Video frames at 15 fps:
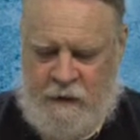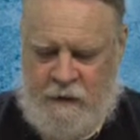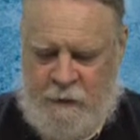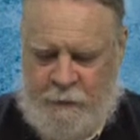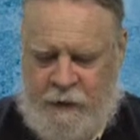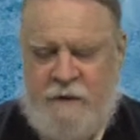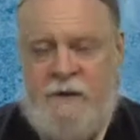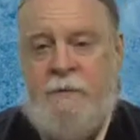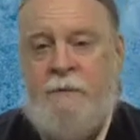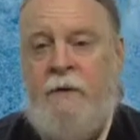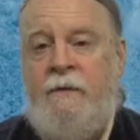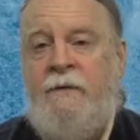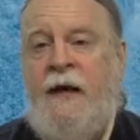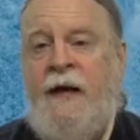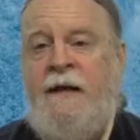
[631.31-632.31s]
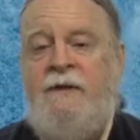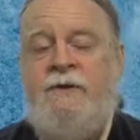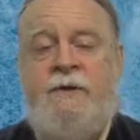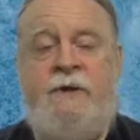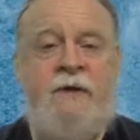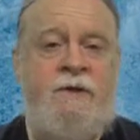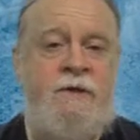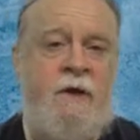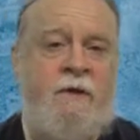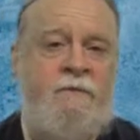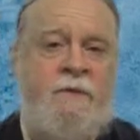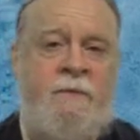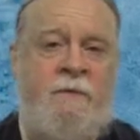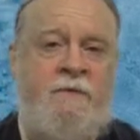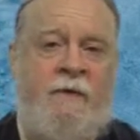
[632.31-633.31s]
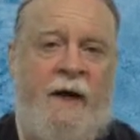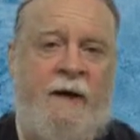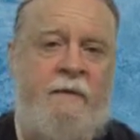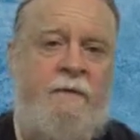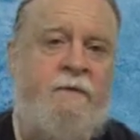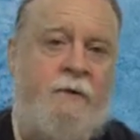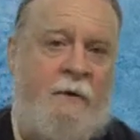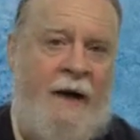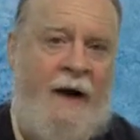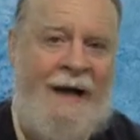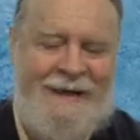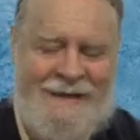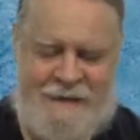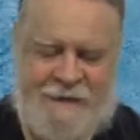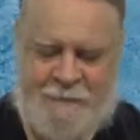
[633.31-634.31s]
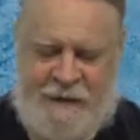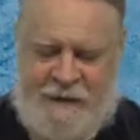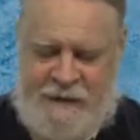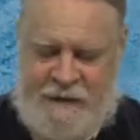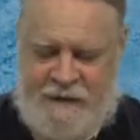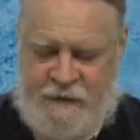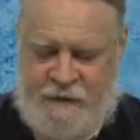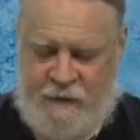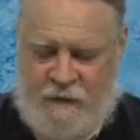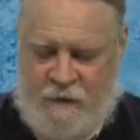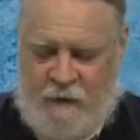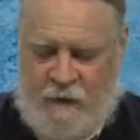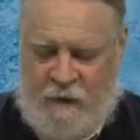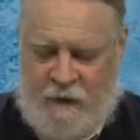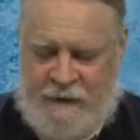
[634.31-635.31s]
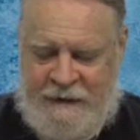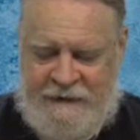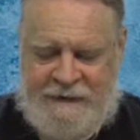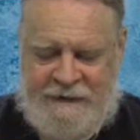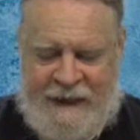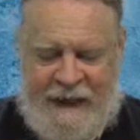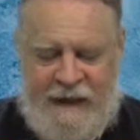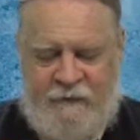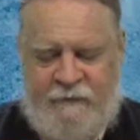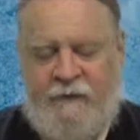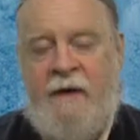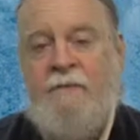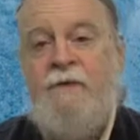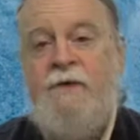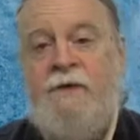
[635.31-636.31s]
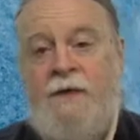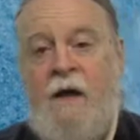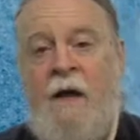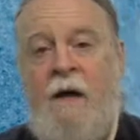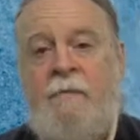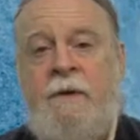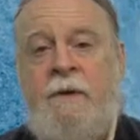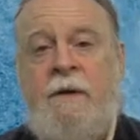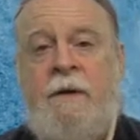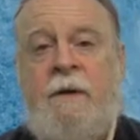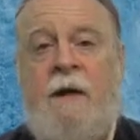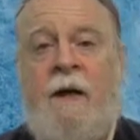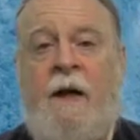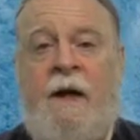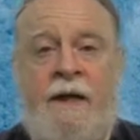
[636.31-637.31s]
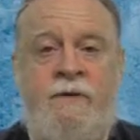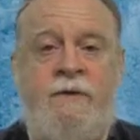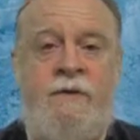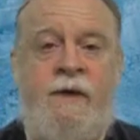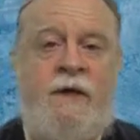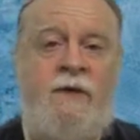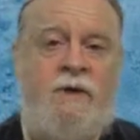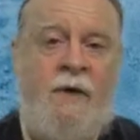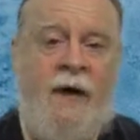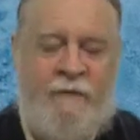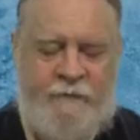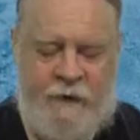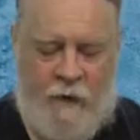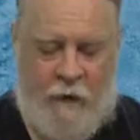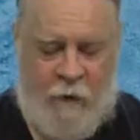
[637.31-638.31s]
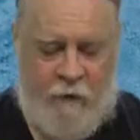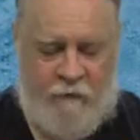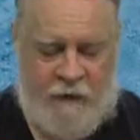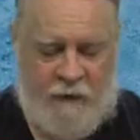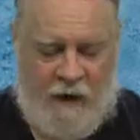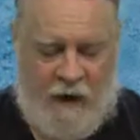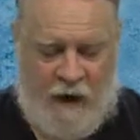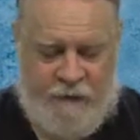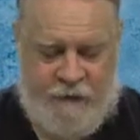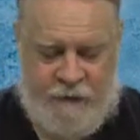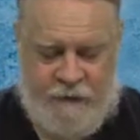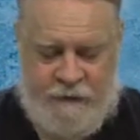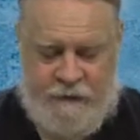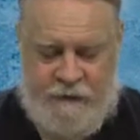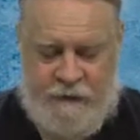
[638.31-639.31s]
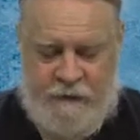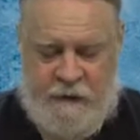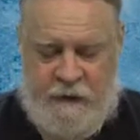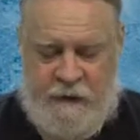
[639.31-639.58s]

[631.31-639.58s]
The principle that internet service providers, or ISPs as they're called, can't favor some uh, internet traffic over others.